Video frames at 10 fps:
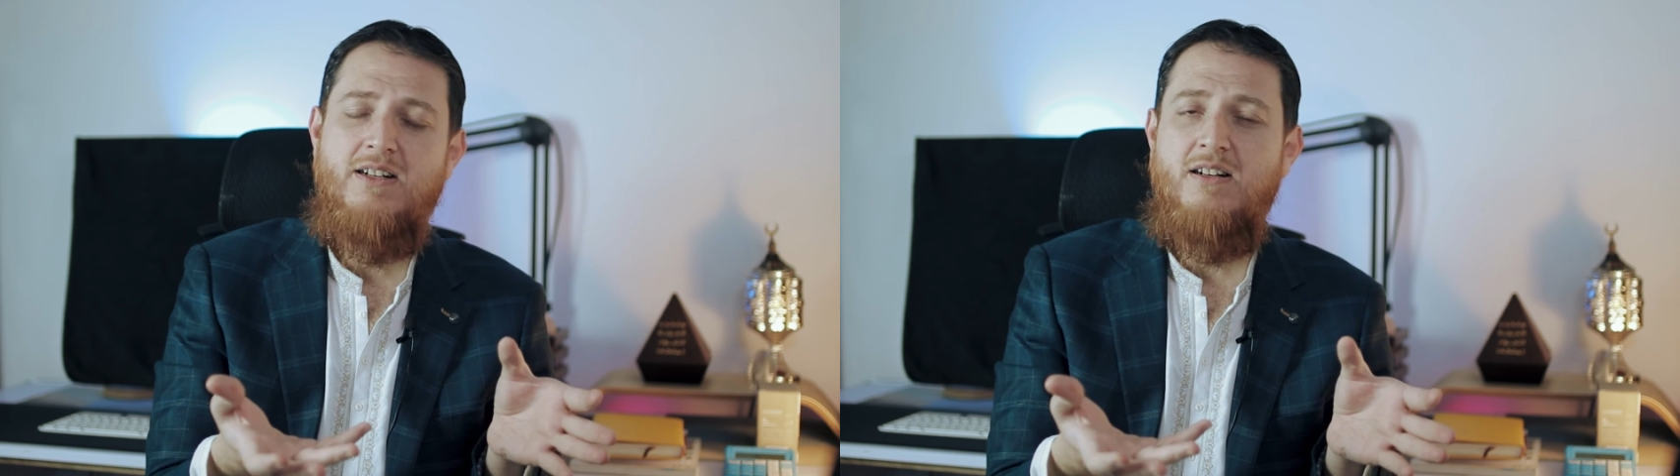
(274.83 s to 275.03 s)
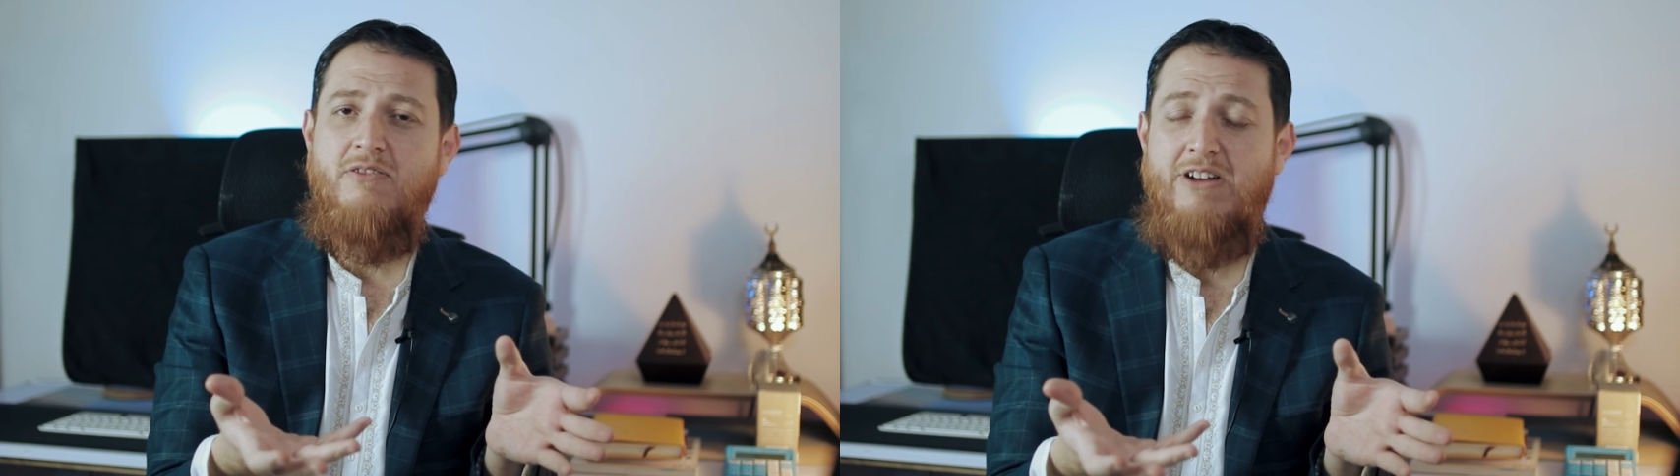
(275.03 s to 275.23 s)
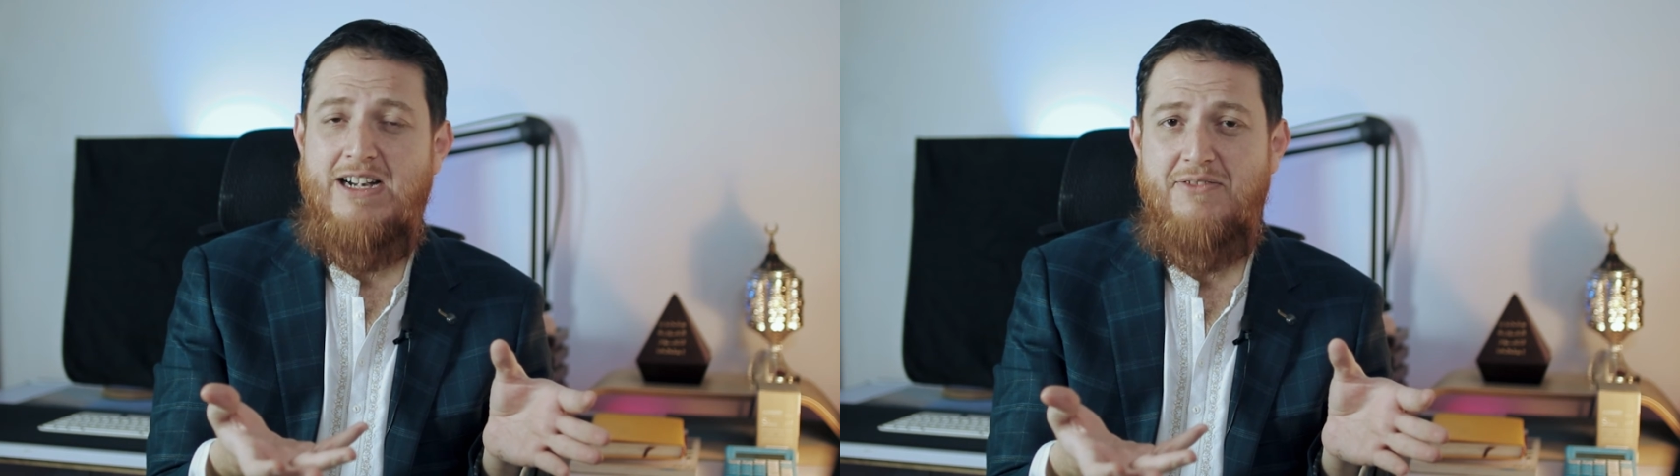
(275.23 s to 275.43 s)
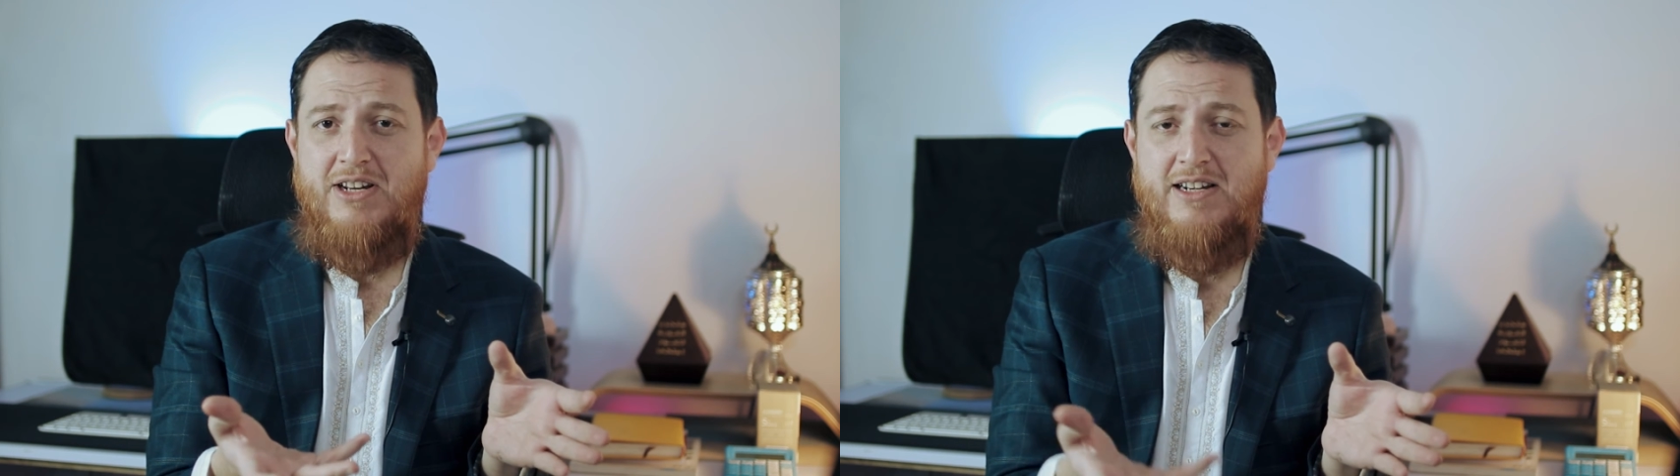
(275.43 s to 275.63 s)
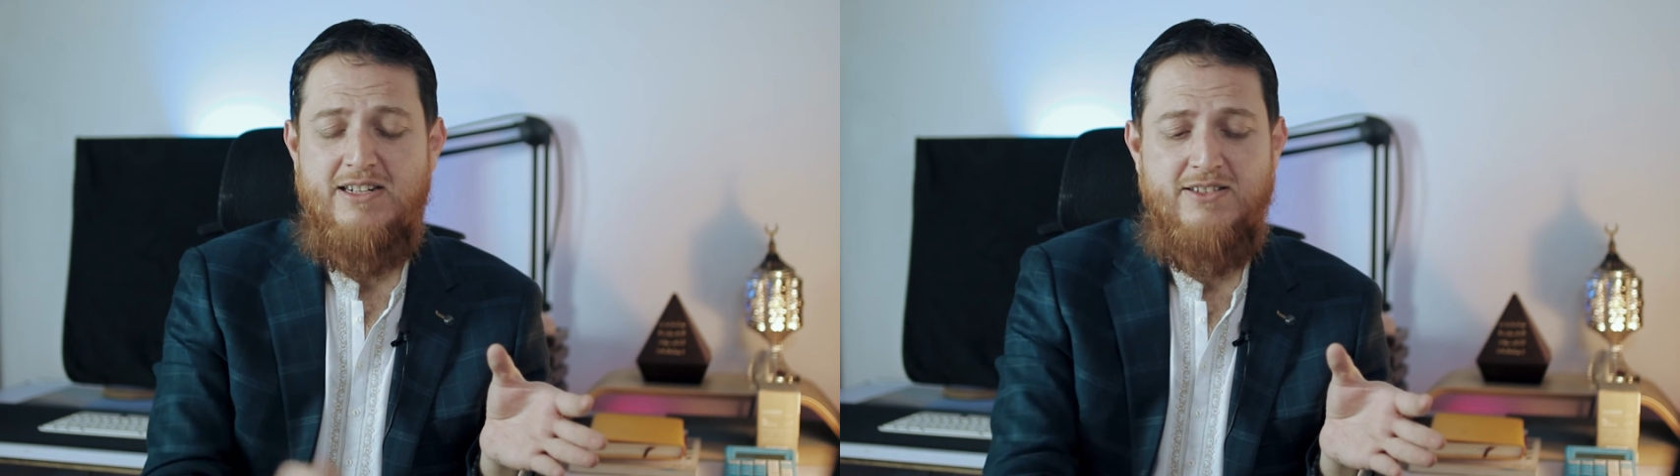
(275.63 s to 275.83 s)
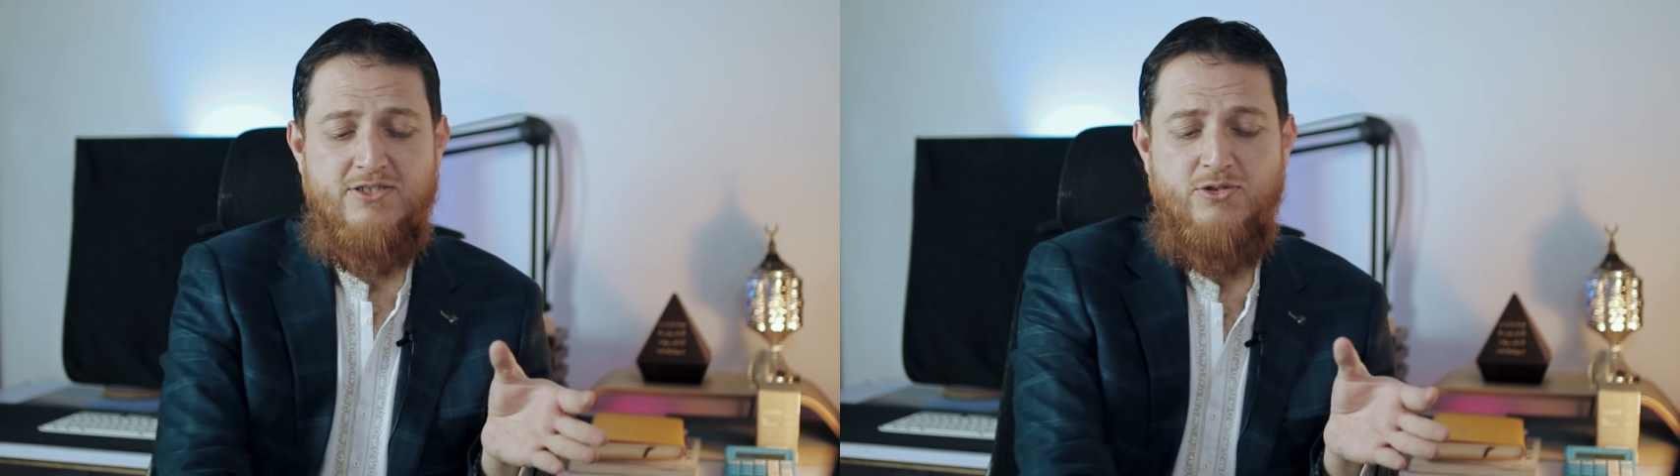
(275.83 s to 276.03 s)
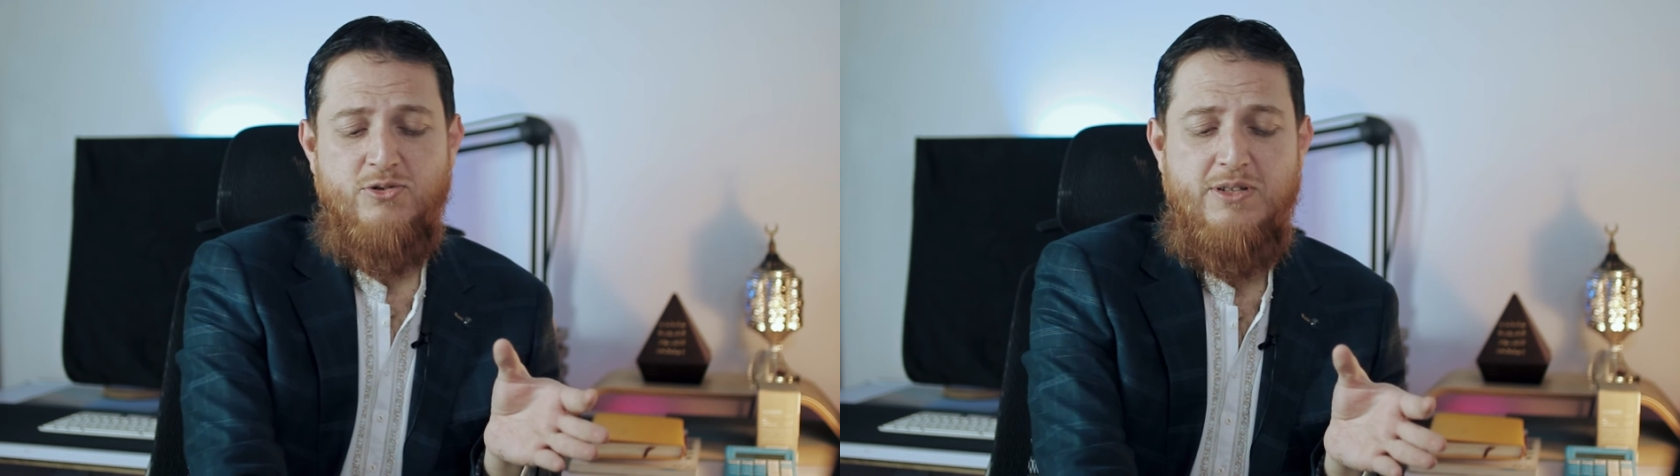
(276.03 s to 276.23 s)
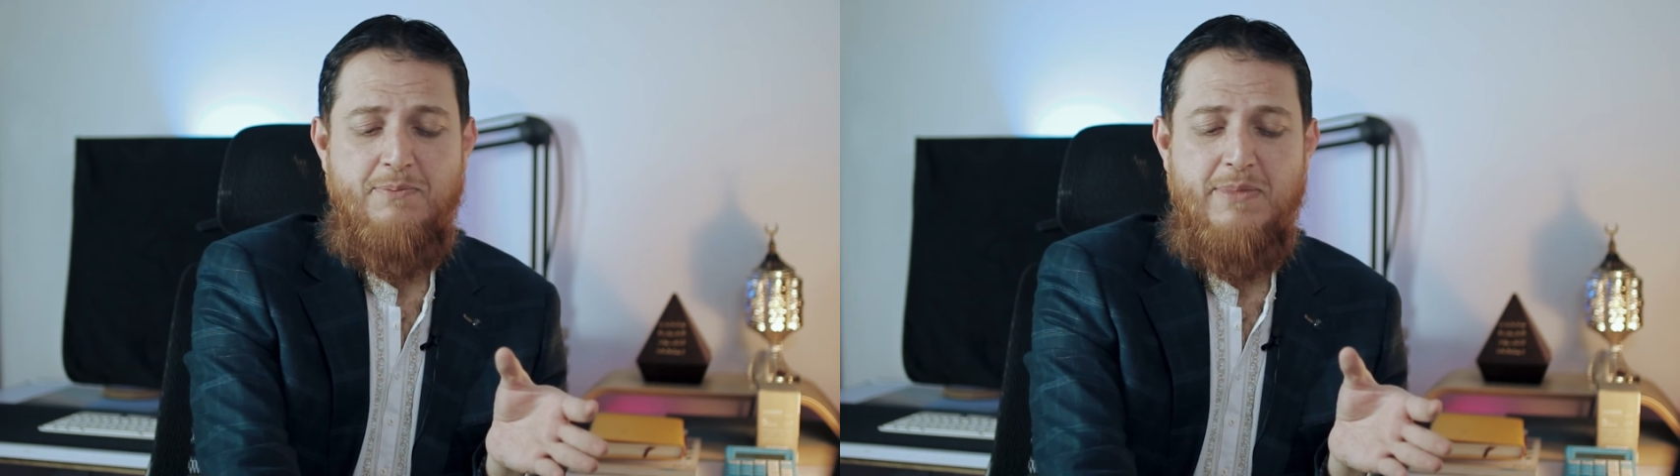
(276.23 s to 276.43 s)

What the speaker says: vetiver in it, so they